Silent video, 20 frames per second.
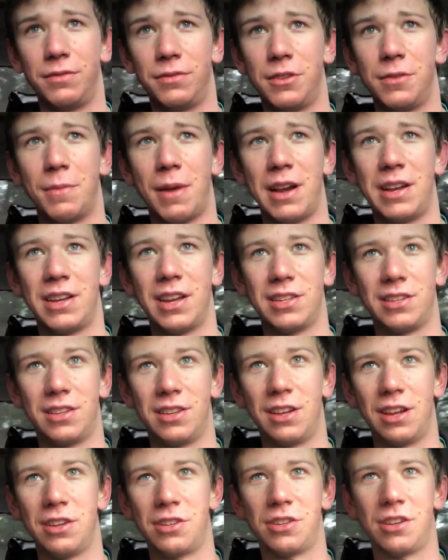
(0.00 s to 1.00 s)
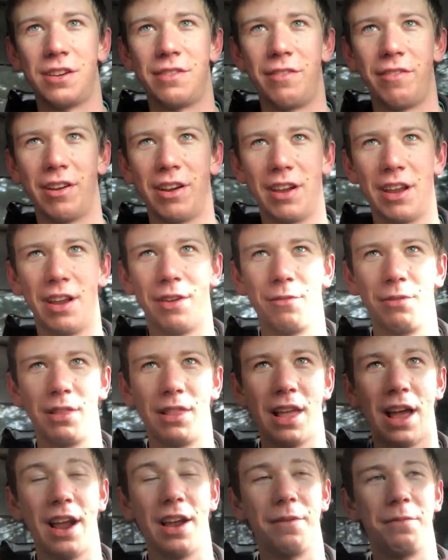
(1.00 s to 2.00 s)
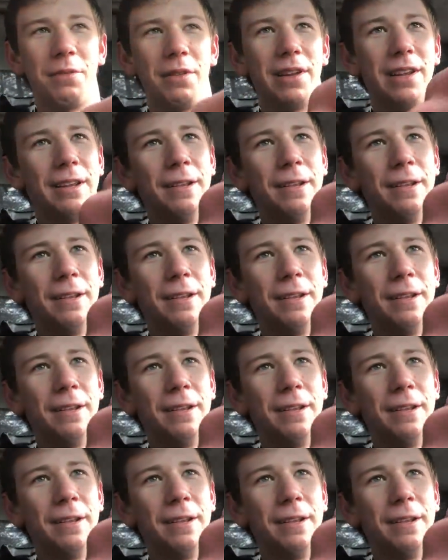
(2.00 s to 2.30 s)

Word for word: to my destination every day reliably.